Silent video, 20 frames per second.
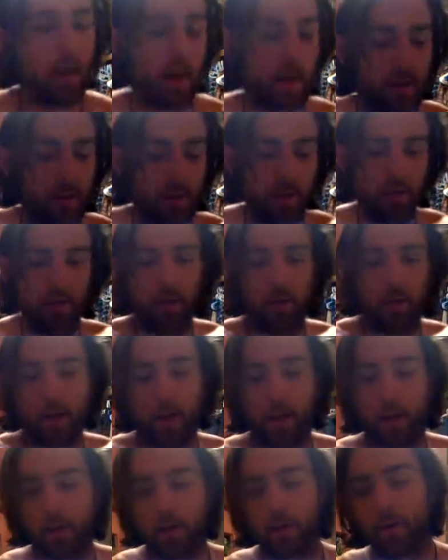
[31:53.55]
has to do with the
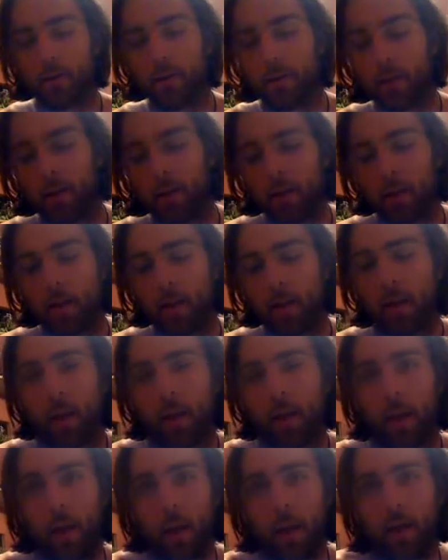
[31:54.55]
tower.
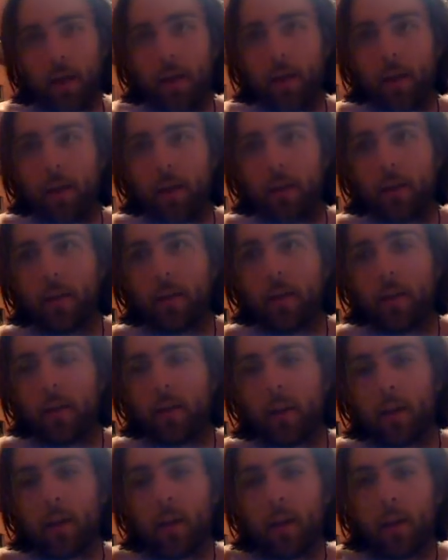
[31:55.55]
And
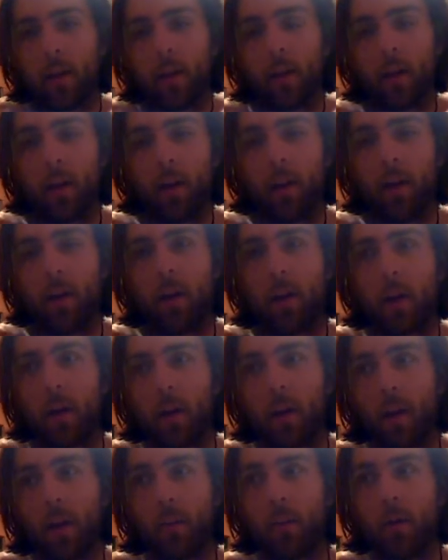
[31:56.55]

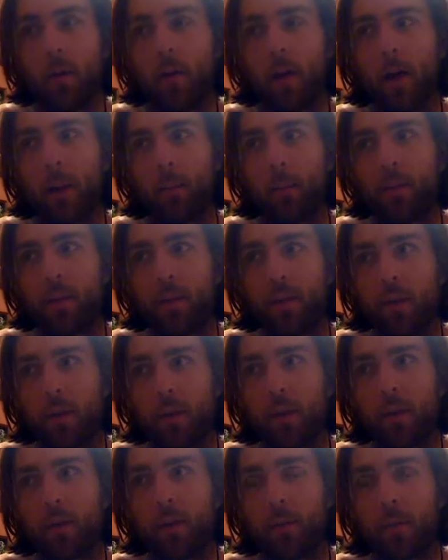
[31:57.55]
well, I'm
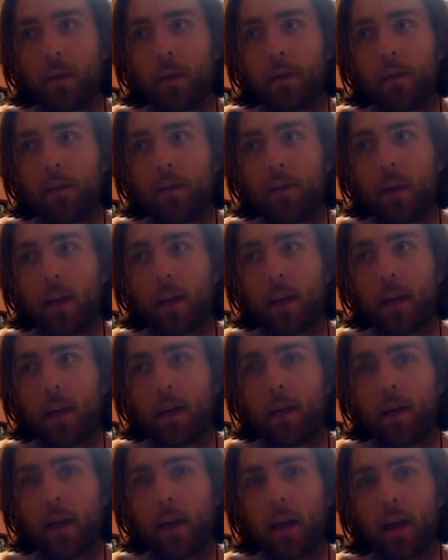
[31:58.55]
thinking
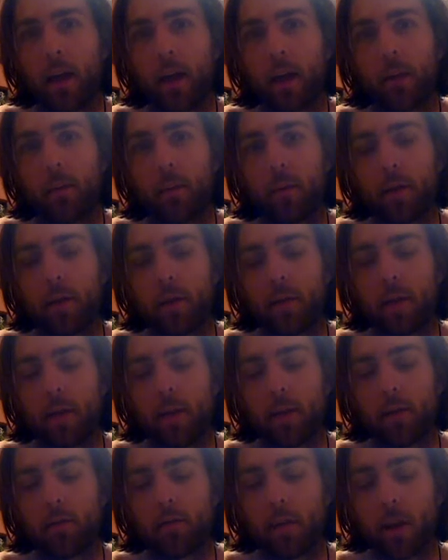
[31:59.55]
Wednesday I might
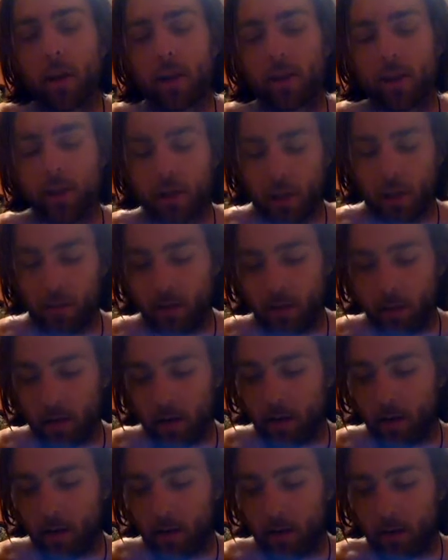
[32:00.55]
take a ride share with
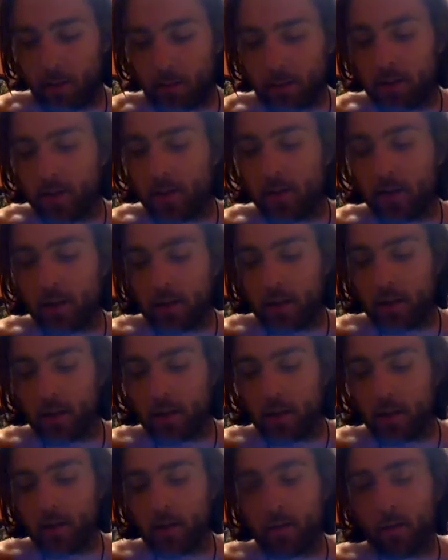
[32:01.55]
Garrett up to
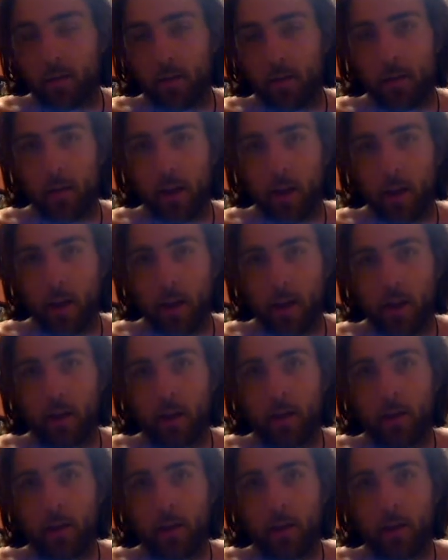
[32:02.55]
DC for a day,